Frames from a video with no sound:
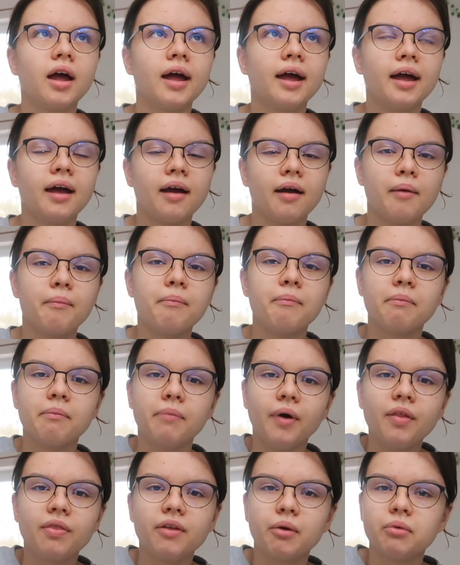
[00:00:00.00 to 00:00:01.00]

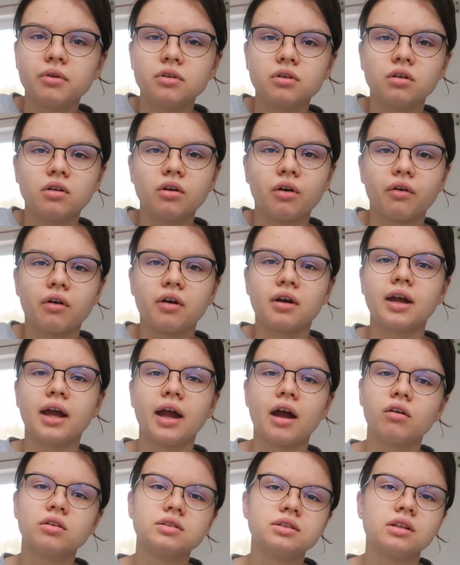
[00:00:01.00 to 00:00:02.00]
but they will no longer
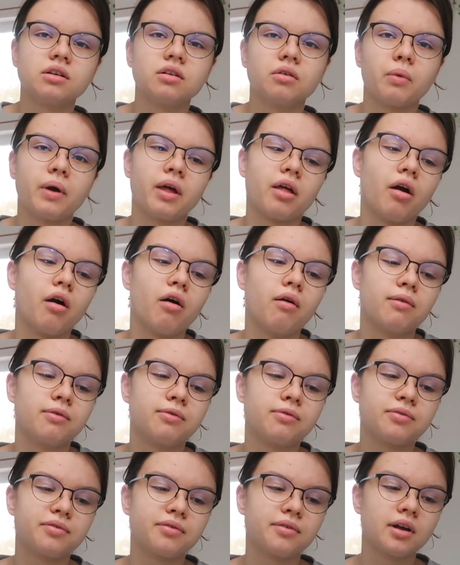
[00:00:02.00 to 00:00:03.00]
count in the way of
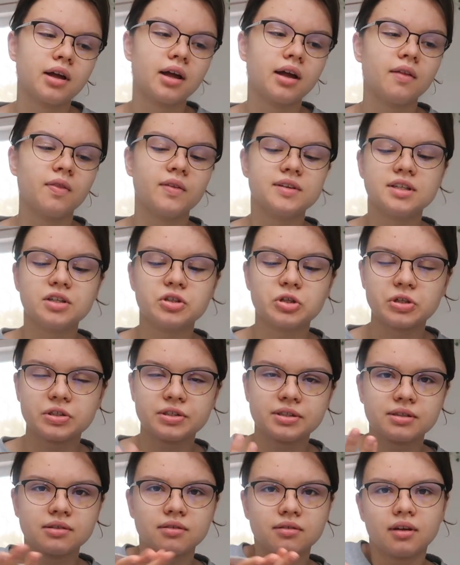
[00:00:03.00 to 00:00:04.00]
the
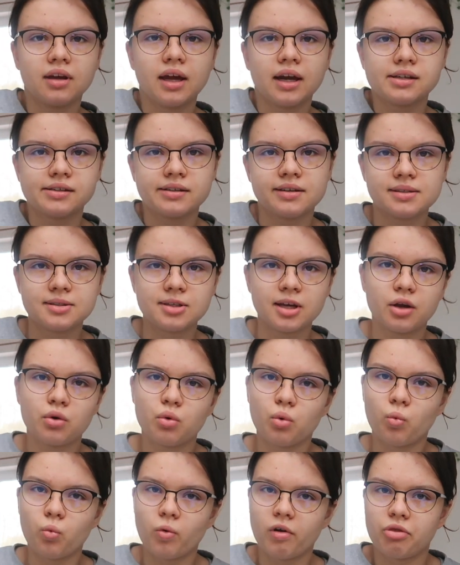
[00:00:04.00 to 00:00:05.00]
teachers getting to
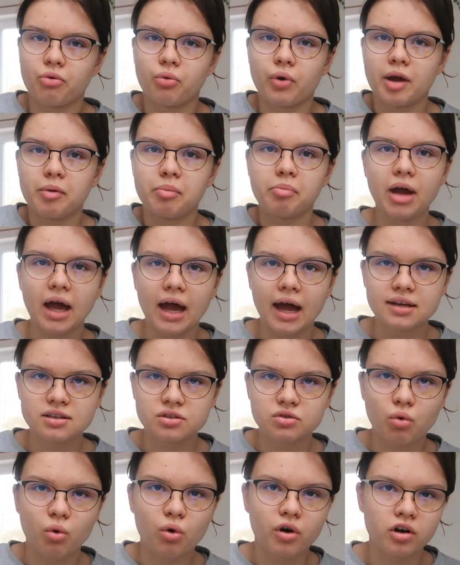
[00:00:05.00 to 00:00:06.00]
decide whether I
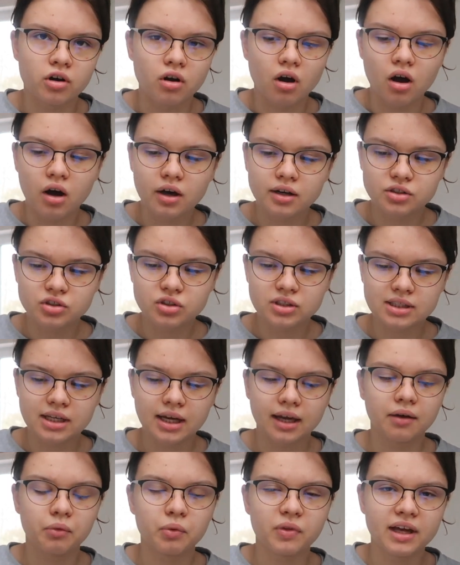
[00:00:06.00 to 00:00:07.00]
passed or not. It's just
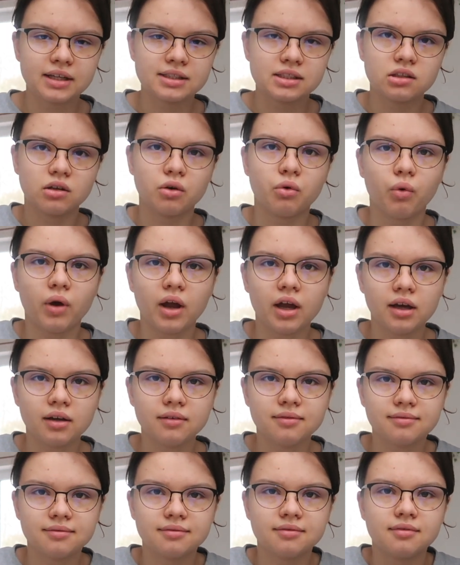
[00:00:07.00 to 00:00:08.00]
like, well, that's your
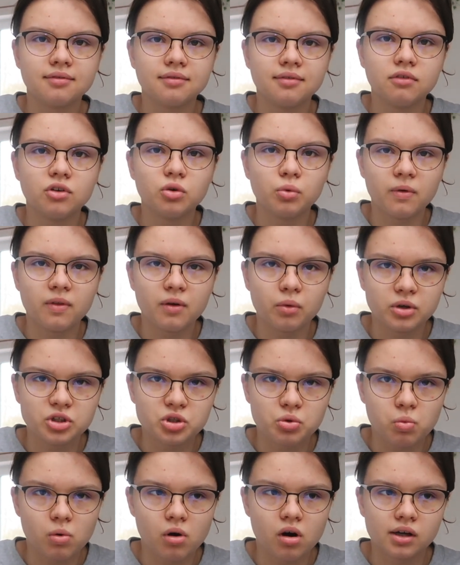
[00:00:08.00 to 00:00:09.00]
grade, do with it what
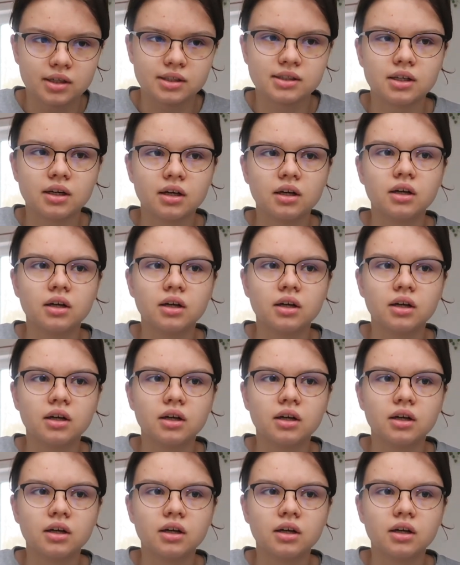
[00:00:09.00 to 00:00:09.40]
you want,